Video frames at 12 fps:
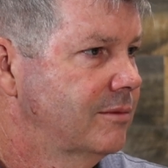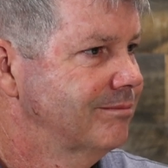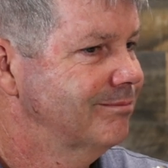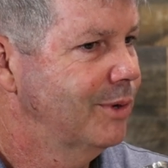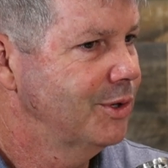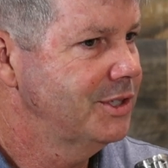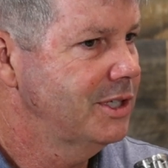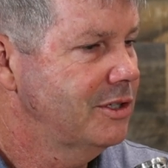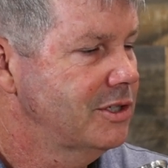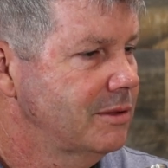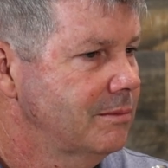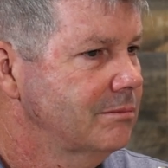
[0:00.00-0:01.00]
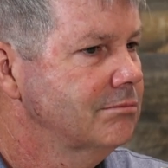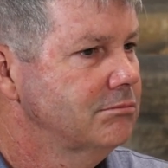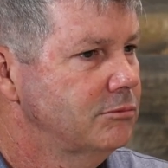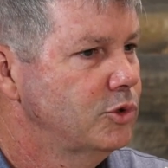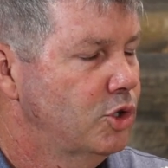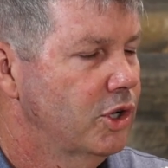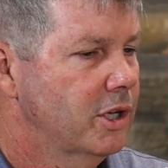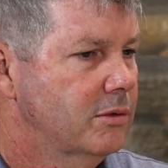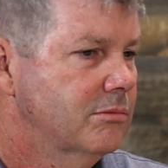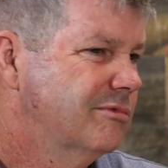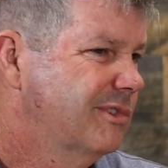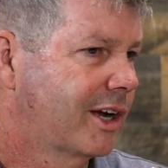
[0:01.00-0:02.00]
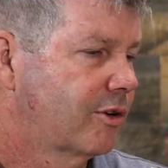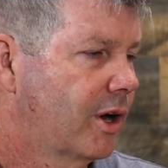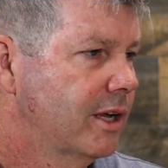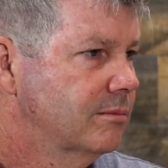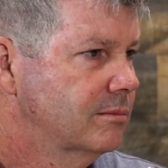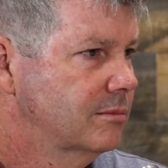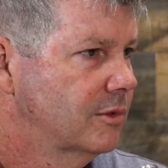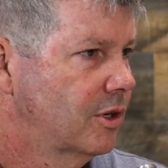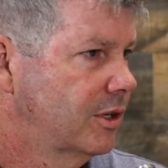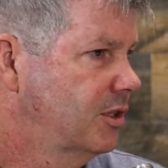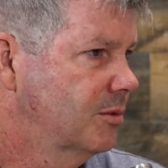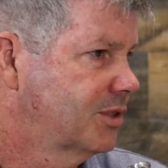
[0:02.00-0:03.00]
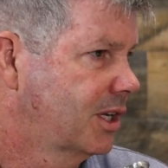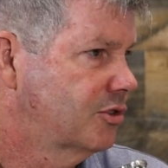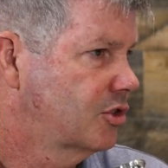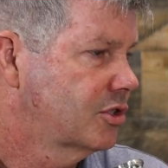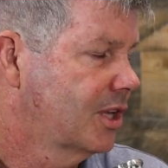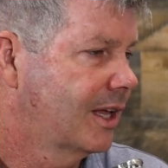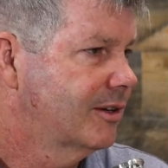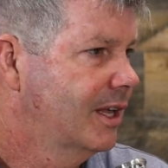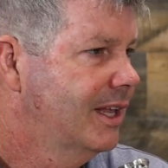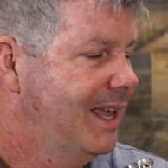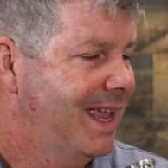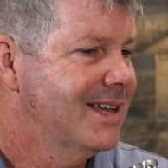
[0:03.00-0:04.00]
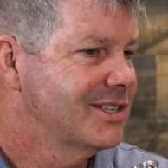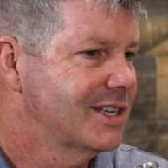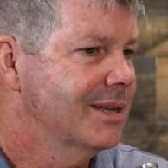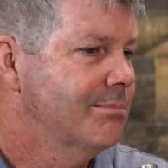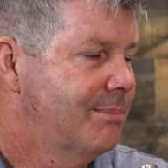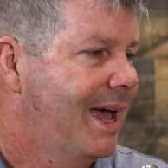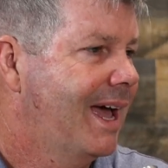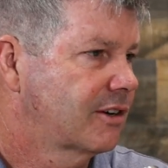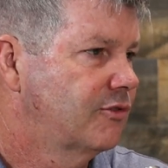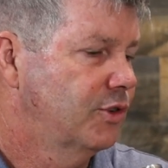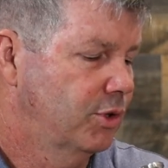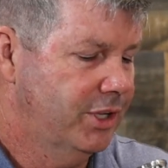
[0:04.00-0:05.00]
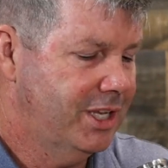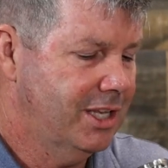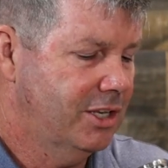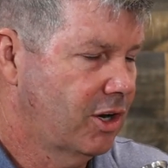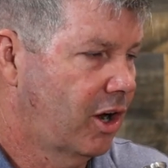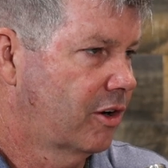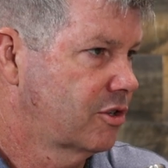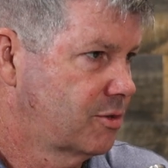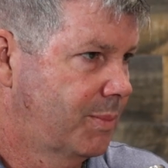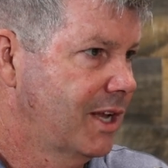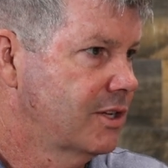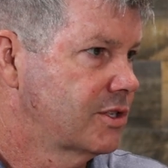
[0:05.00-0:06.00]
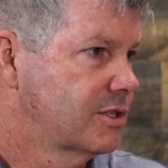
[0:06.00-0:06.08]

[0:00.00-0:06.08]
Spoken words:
Multi-engine, good, not great. Or I'm saying, just not as impactful in our space.